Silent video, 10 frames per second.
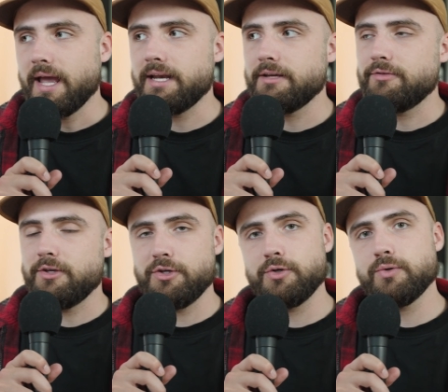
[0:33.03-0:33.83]
and if
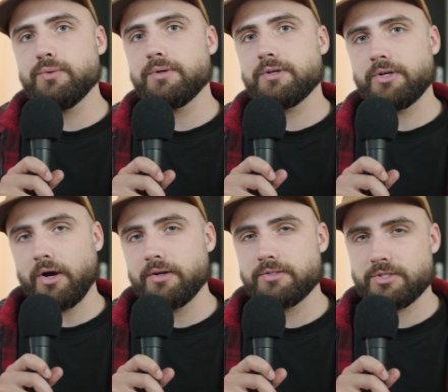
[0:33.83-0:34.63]
you
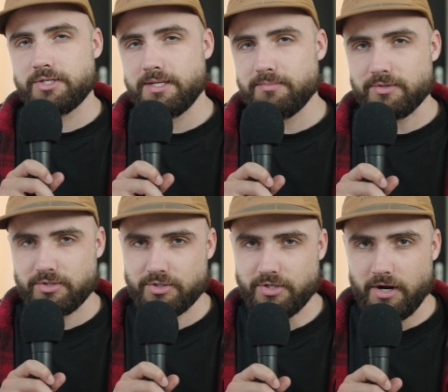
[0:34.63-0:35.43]
can't seem to
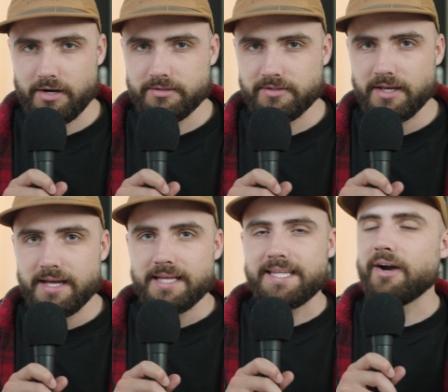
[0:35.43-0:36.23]
start,
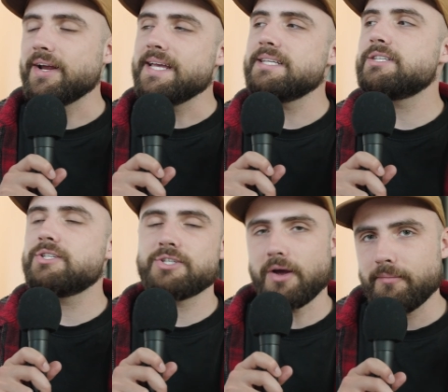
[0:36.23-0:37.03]
there is
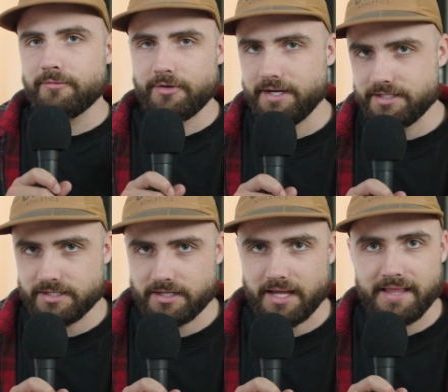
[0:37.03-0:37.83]
some
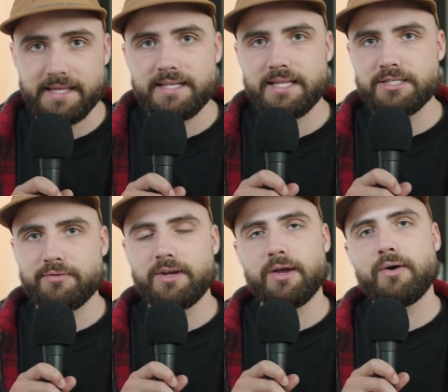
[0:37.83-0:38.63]
reason. And in this
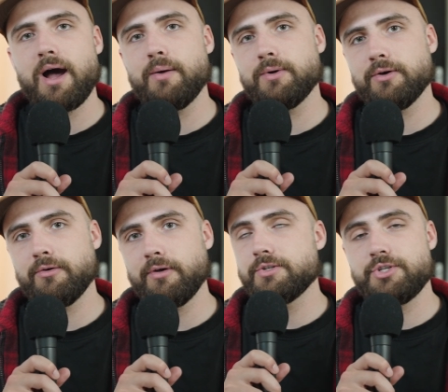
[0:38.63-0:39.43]
video, I
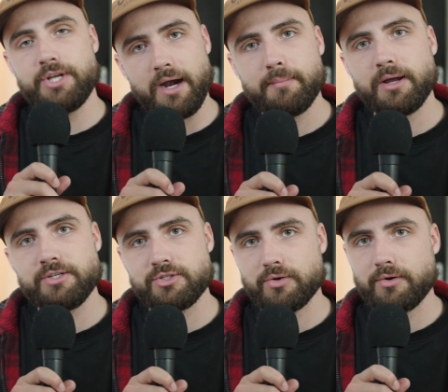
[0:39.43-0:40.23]
will share my
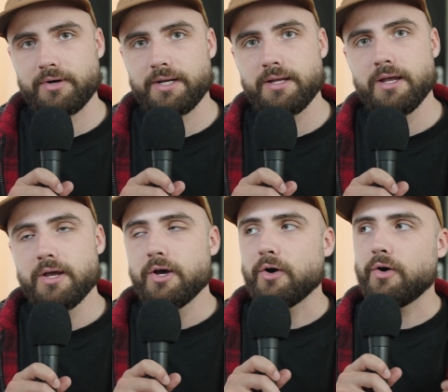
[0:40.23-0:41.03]
story
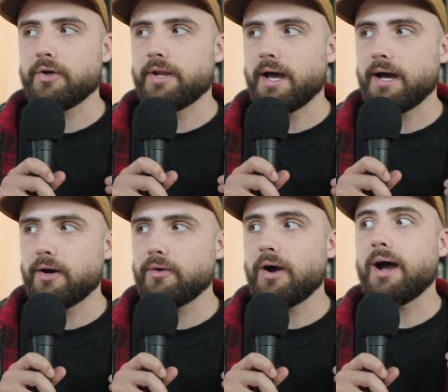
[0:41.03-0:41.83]
on
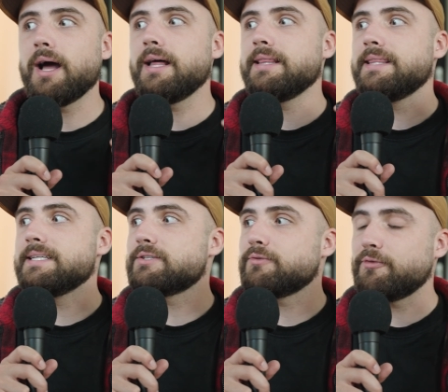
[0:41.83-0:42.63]
how
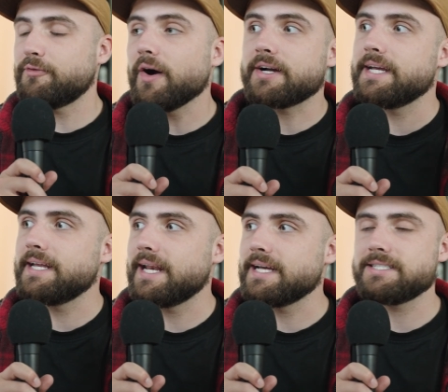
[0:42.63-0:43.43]
this
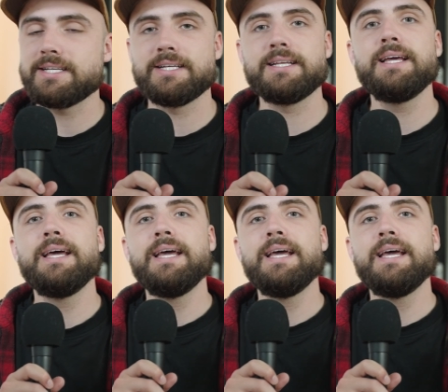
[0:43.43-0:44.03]
fucking lesson